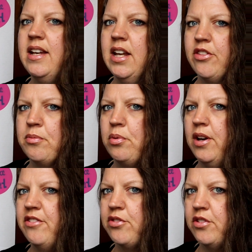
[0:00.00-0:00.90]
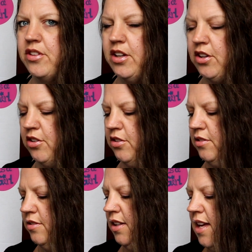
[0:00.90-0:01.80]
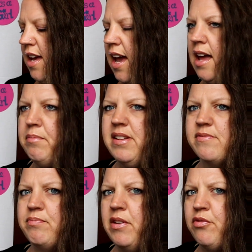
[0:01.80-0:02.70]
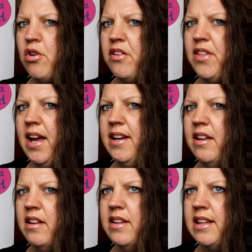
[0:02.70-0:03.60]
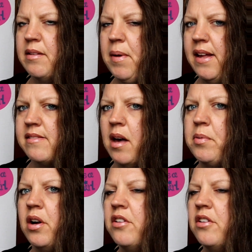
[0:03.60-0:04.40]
another point for the girl. And before then, like the past couple